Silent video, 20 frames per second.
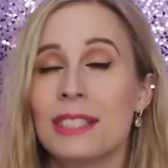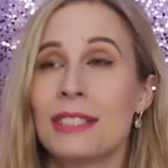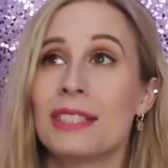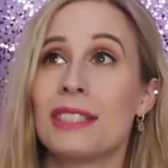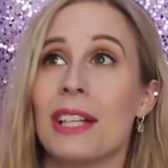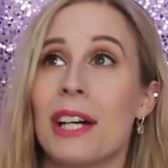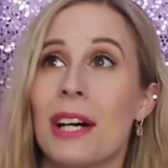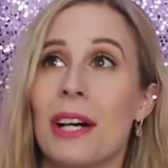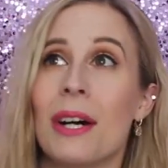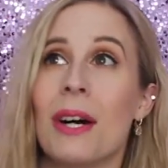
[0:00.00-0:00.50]

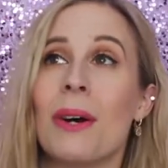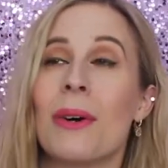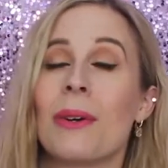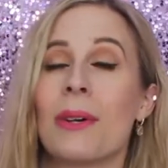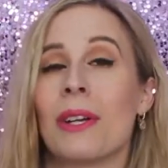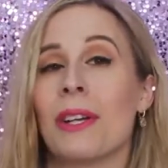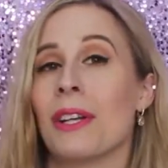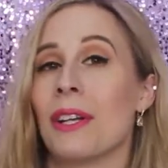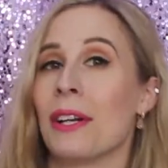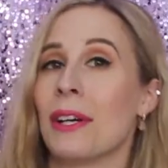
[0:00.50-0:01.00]

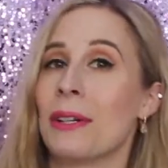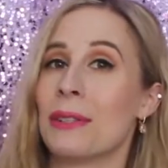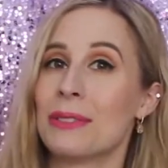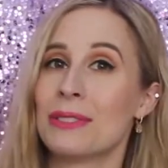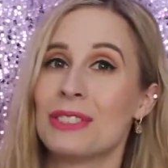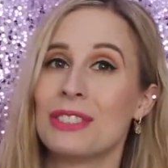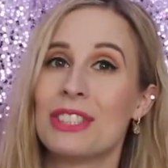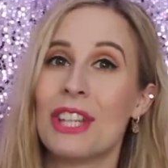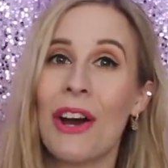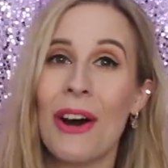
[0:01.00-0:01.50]
So, you know,
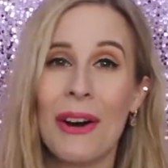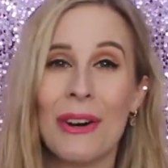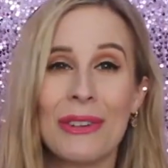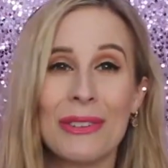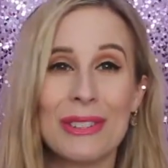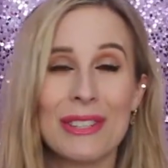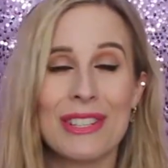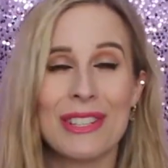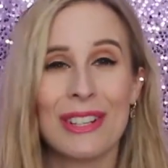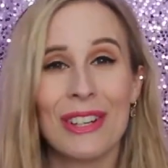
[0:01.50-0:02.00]

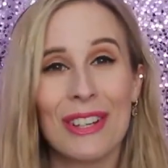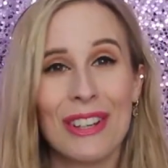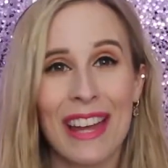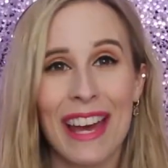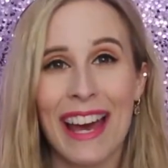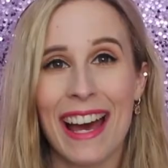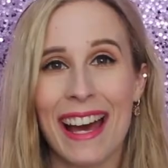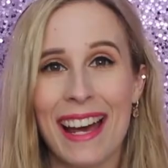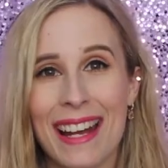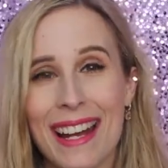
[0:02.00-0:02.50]
don't do
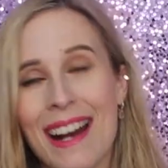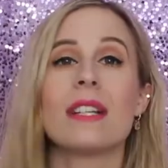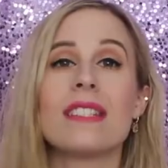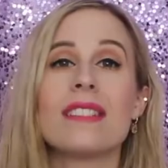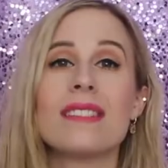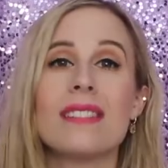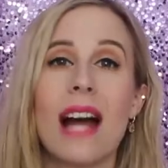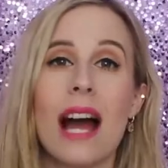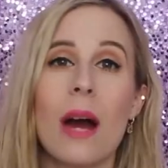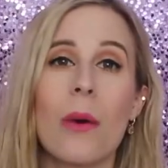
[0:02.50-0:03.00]
that.
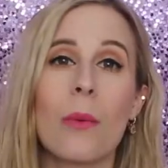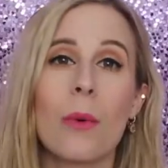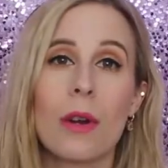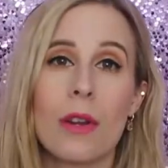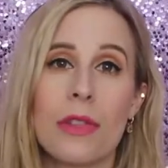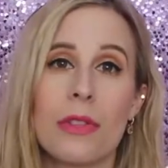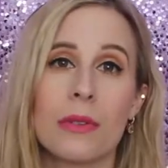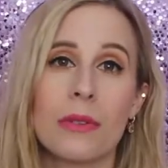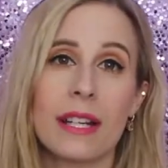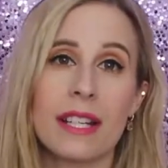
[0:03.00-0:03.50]
It's not
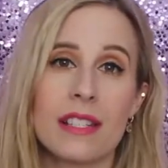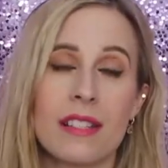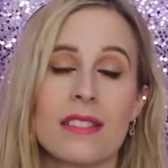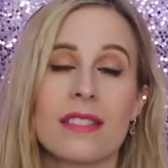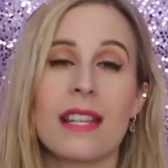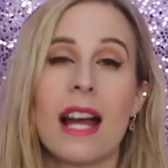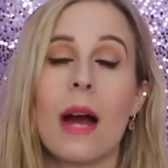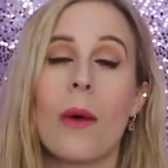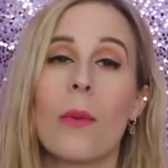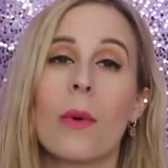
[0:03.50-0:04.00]
worth the risk.
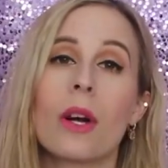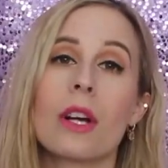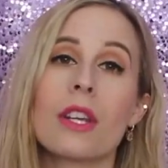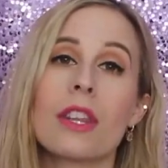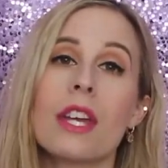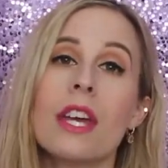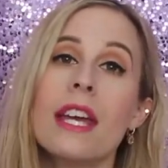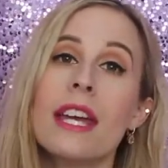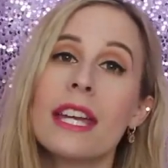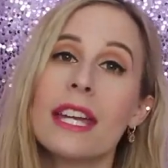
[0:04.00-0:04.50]
It's not
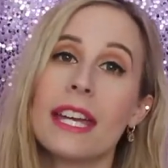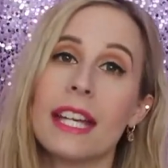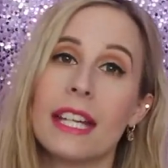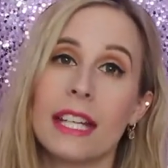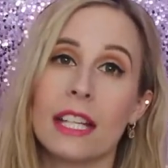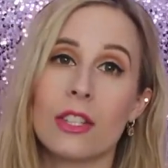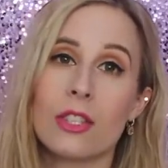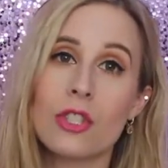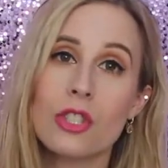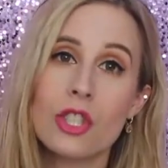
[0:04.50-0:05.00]
worth
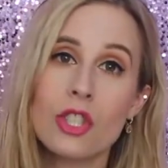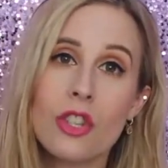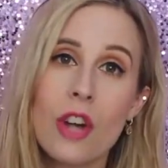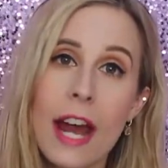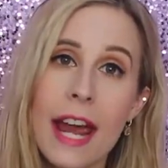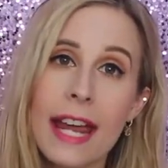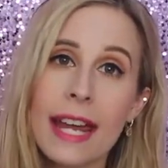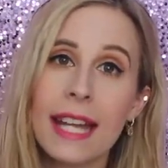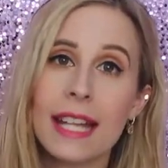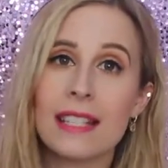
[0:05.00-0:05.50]
getting a
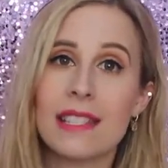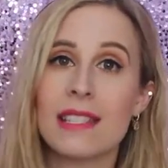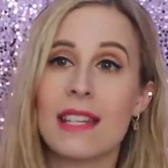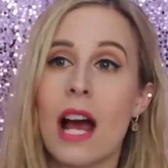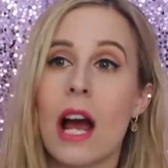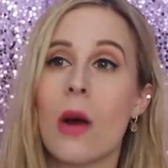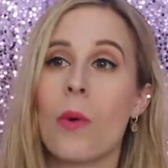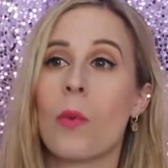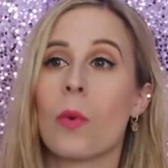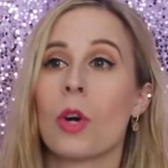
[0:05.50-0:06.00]
strike. It's
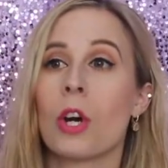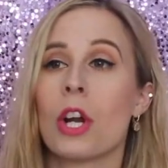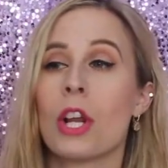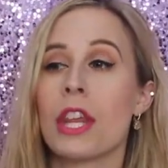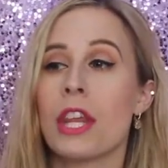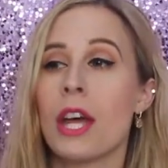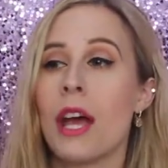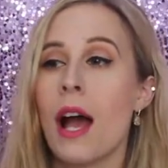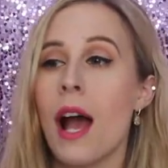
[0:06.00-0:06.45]
not worth